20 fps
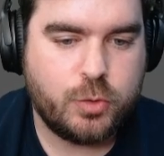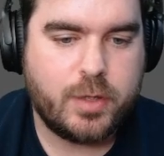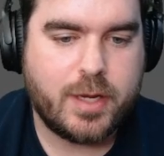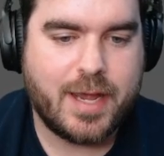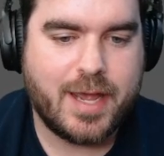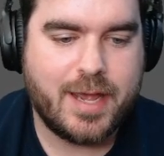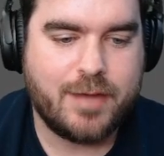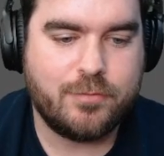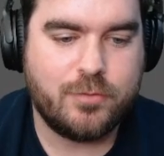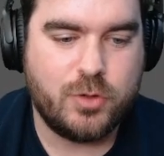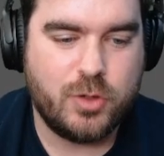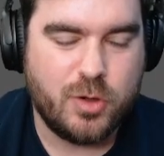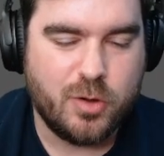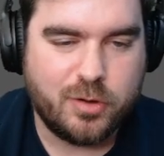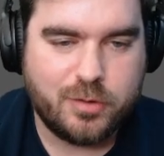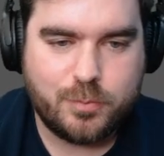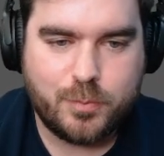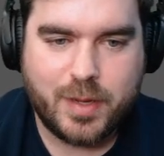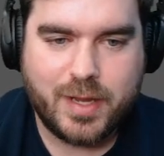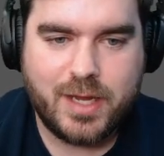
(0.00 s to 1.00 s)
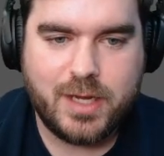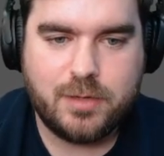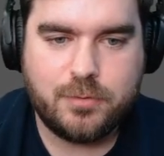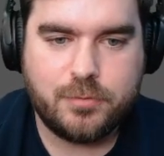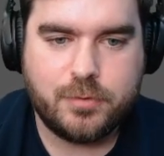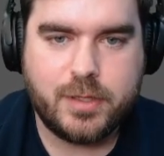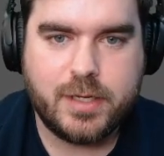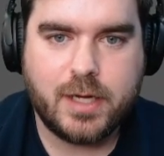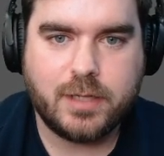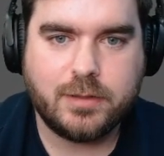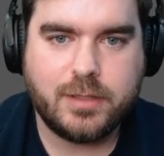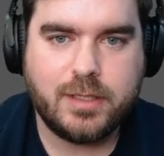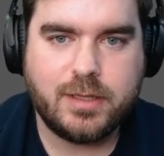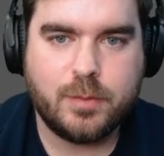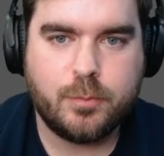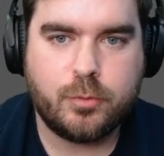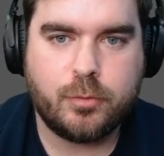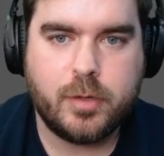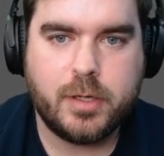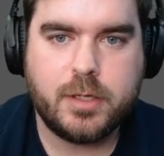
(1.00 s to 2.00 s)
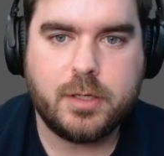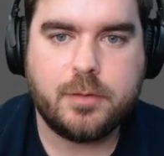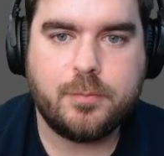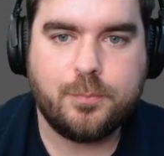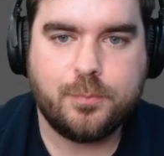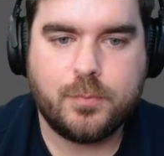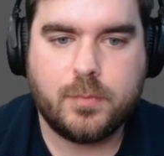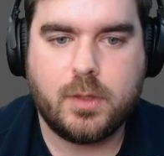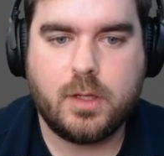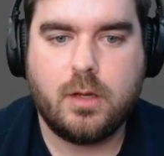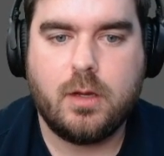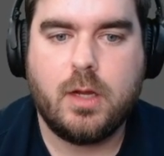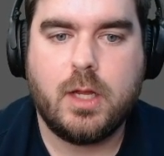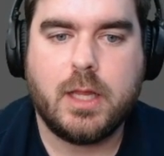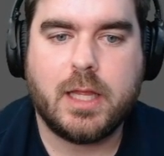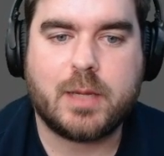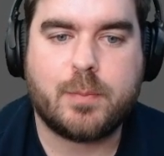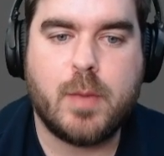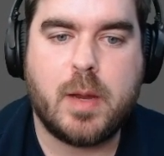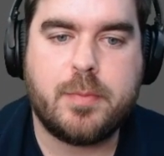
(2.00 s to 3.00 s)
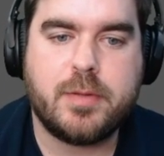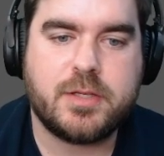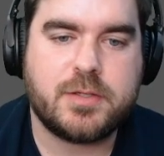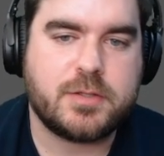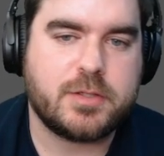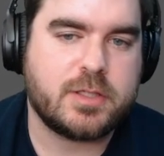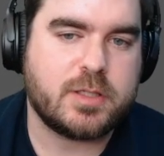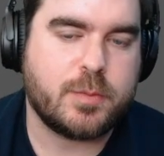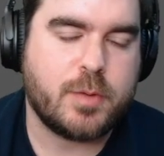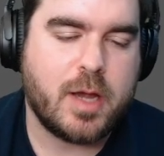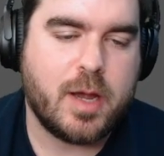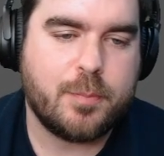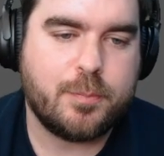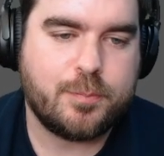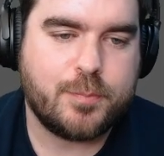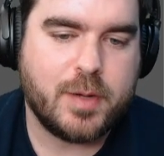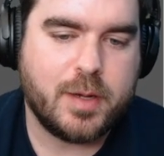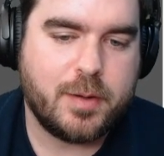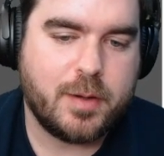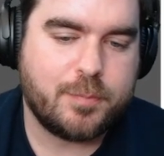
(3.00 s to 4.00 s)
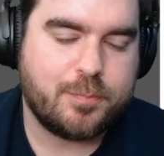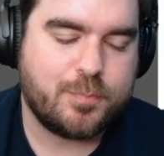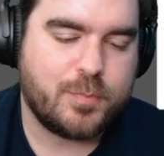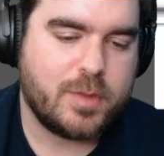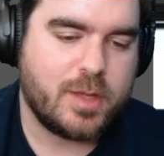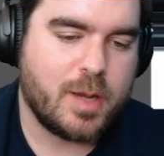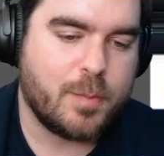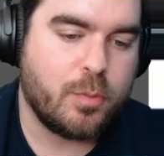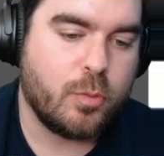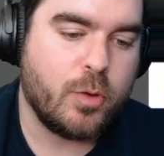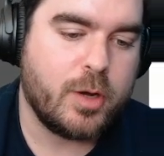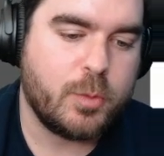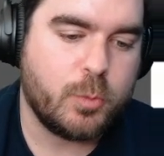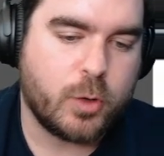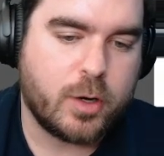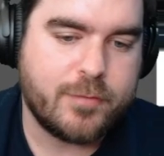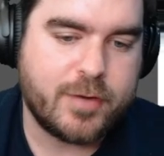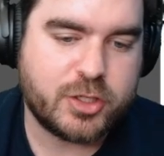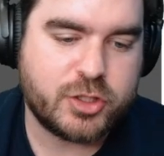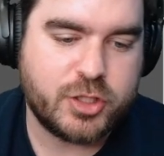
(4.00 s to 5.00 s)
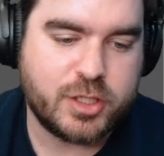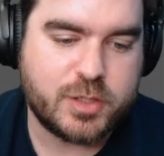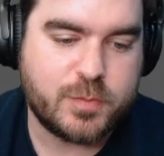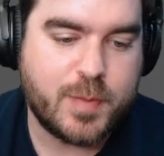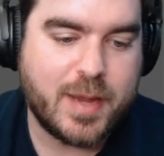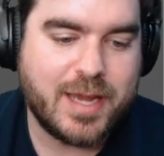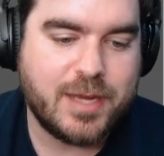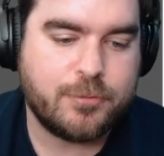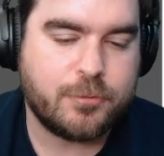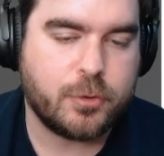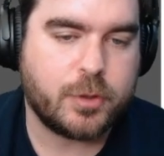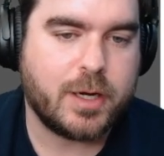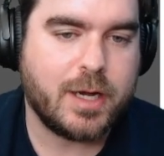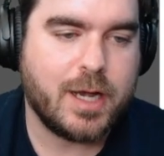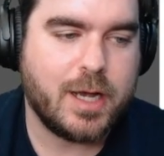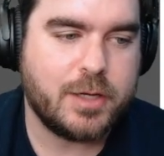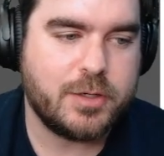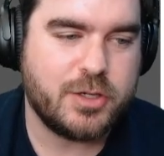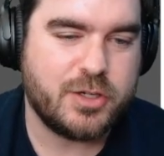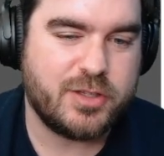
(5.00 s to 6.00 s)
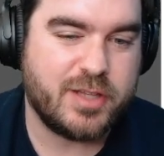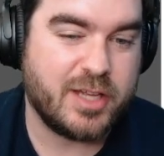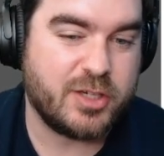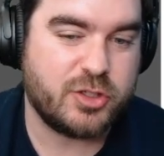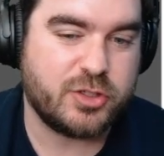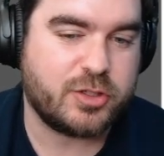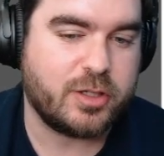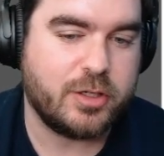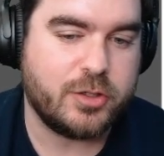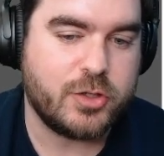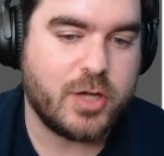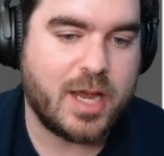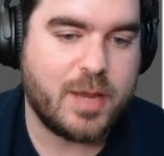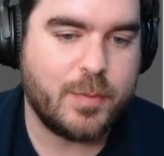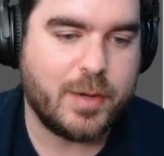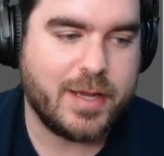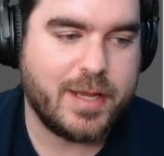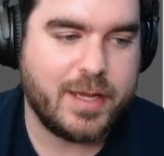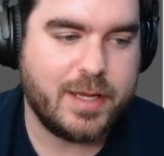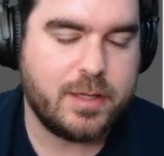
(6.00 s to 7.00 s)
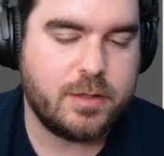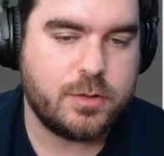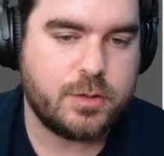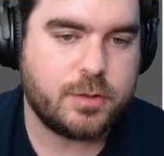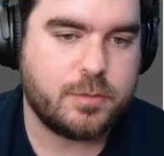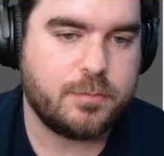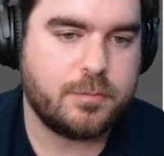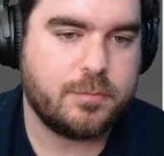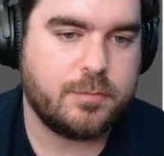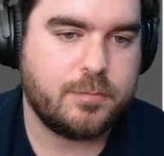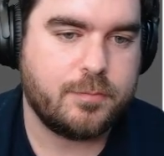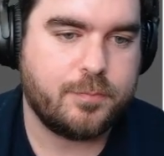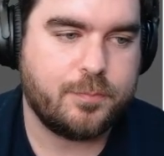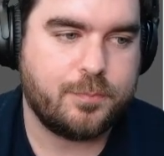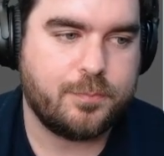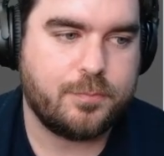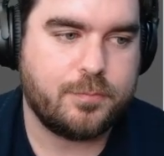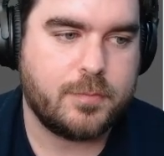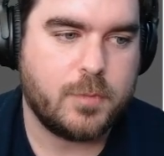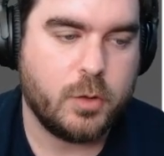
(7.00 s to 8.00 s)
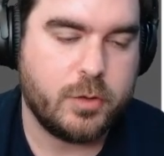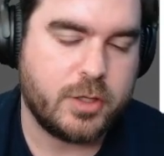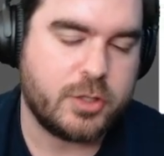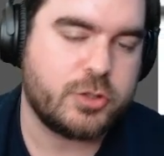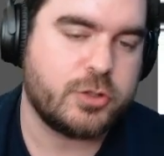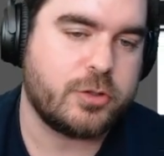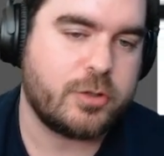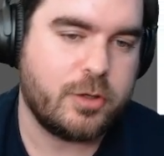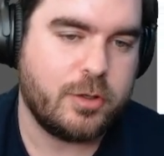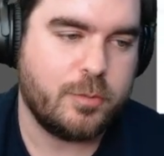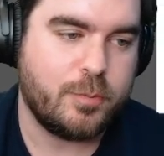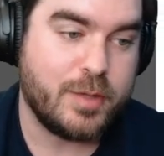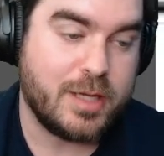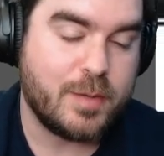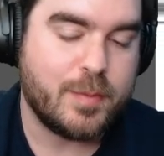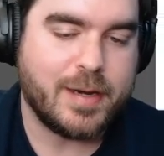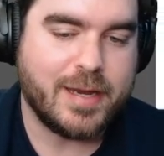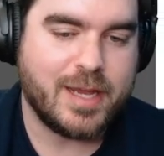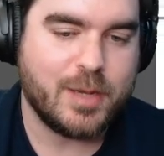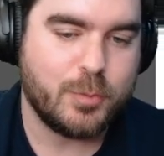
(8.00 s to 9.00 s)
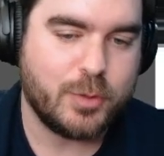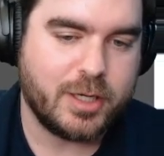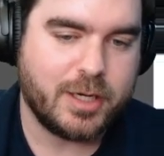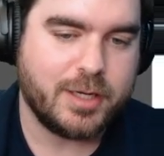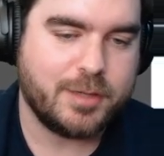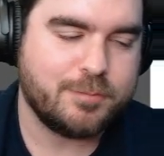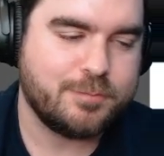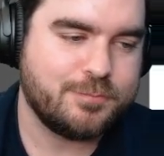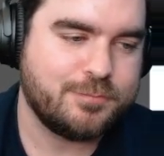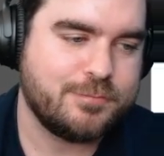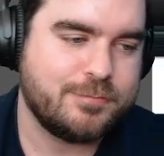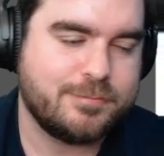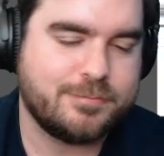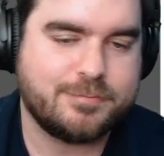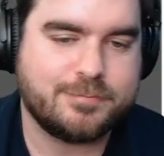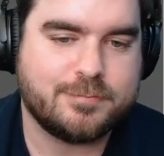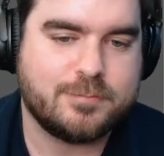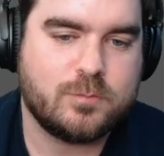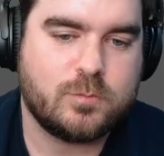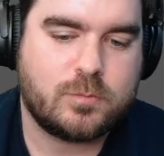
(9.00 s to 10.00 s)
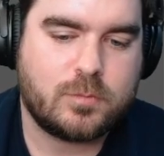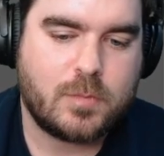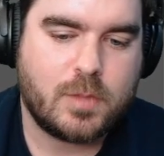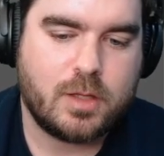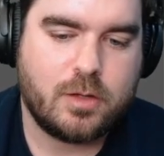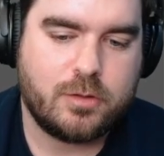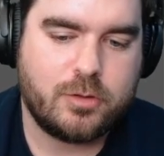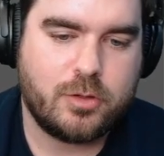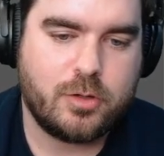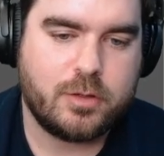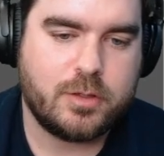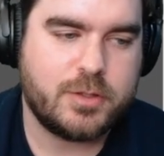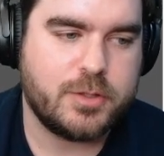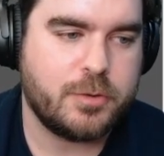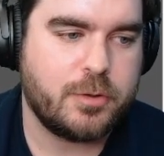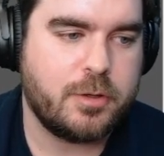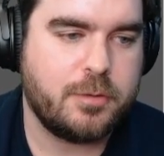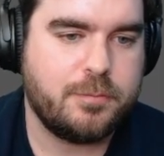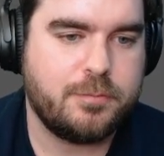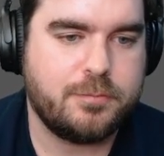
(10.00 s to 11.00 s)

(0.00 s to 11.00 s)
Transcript: have not paid for the Outland Liberator. Like maybe this is a point where I've actually just paid for a card that's just going to die in my hand. Or that's just going to be in my hand when I go to 0.